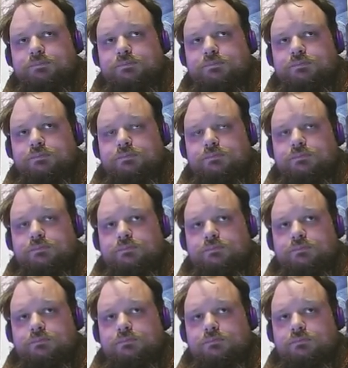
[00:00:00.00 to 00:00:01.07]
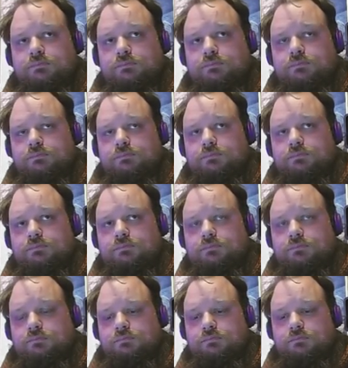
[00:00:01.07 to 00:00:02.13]

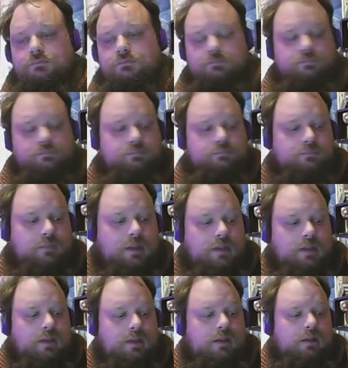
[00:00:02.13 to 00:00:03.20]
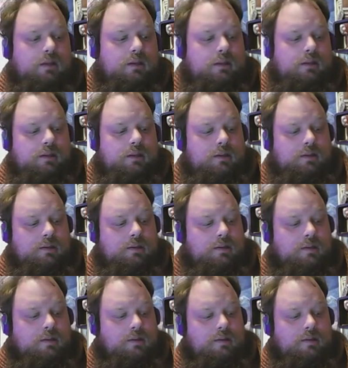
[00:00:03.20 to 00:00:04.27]

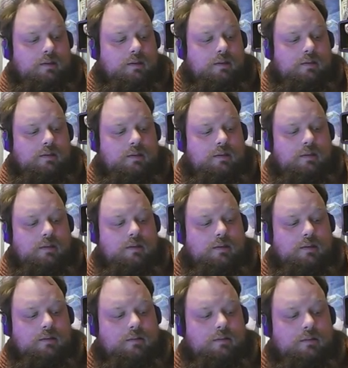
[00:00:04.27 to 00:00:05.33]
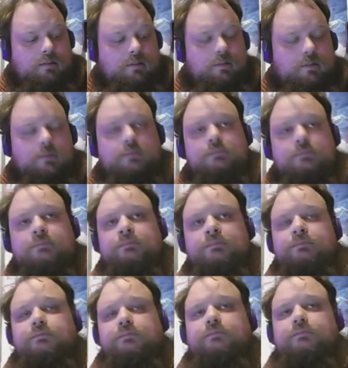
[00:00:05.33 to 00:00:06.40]

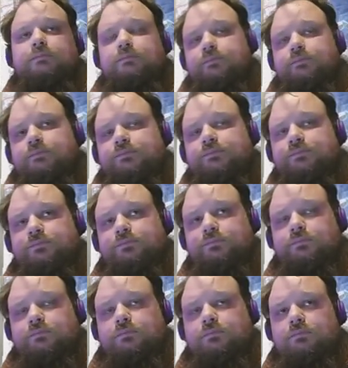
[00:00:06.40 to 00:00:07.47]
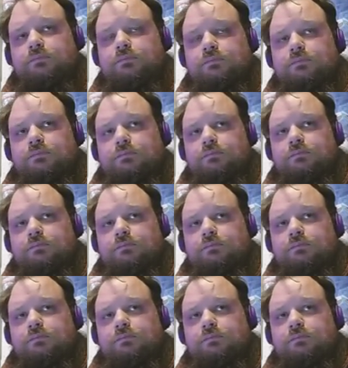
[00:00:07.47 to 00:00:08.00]
[no speech]